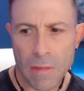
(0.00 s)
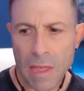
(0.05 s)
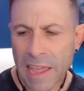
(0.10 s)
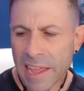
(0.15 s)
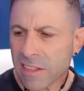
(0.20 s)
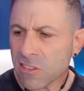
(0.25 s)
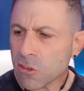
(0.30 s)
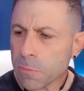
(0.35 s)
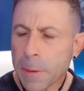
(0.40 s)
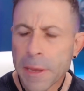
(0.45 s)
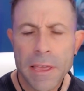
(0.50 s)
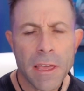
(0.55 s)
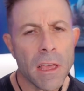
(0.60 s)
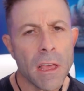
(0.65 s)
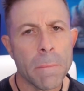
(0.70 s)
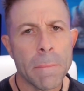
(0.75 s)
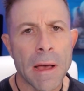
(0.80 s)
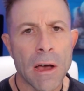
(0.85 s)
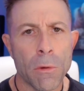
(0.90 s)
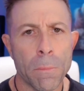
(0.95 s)
And speaking
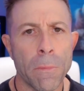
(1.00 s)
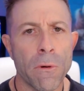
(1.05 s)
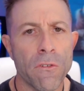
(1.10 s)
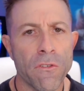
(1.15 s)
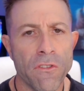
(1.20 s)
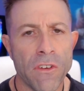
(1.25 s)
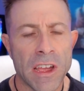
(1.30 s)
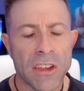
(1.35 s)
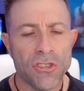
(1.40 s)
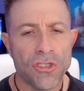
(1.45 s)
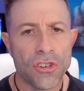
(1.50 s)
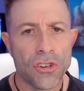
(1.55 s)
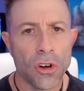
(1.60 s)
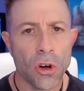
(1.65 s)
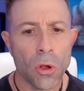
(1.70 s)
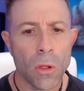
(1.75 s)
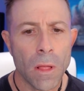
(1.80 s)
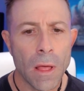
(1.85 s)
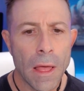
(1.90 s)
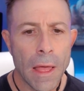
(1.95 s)
about
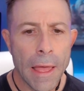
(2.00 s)
professional,